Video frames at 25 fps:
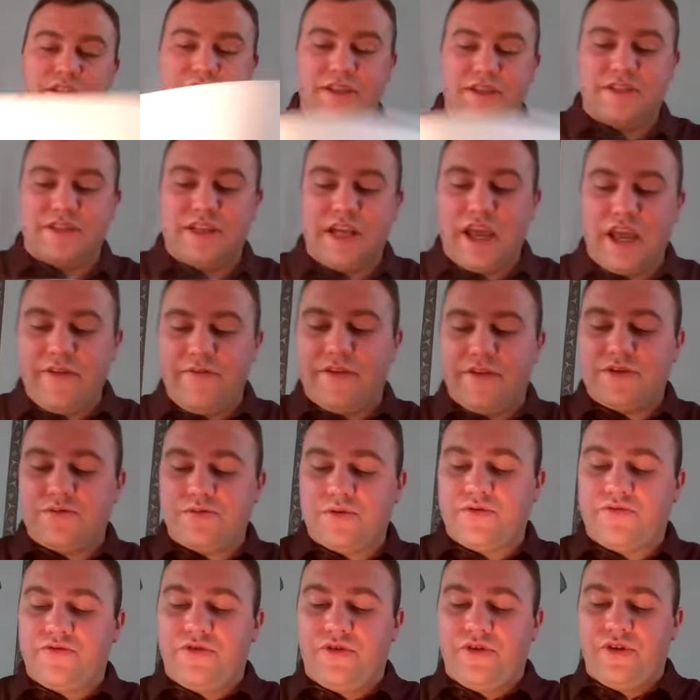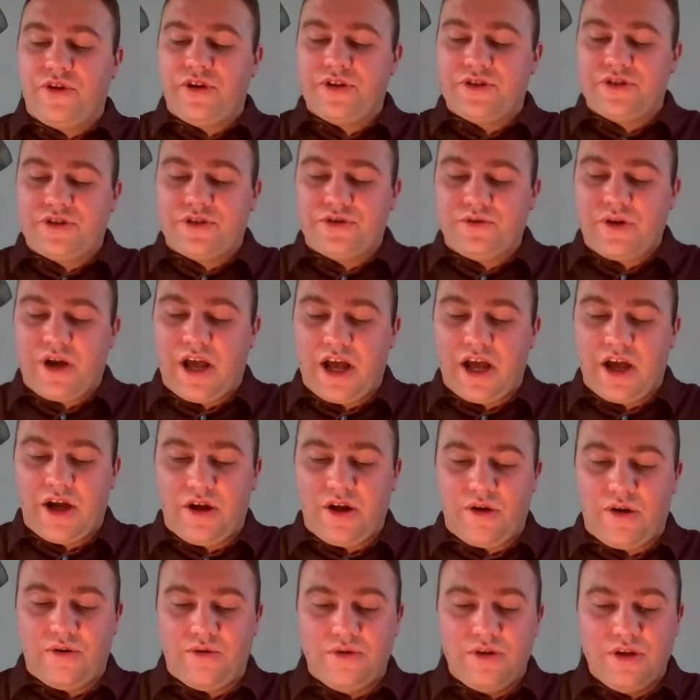this, David is referring to
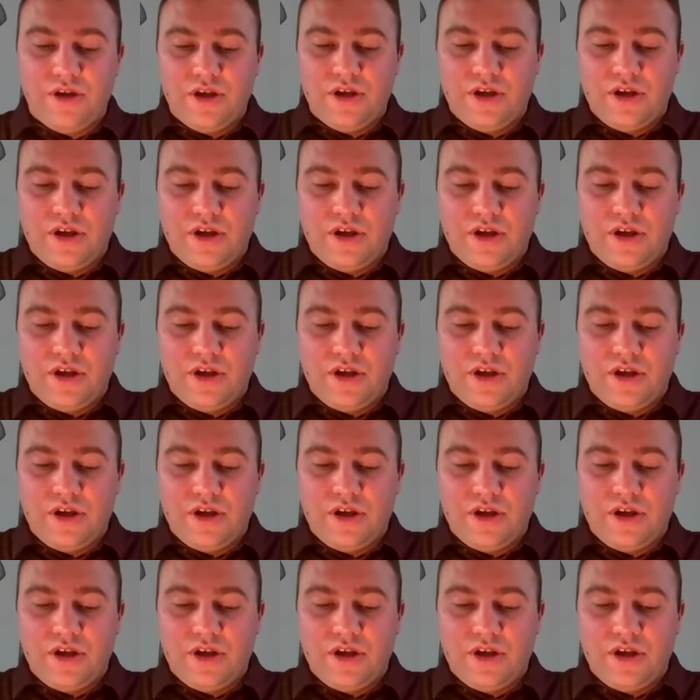how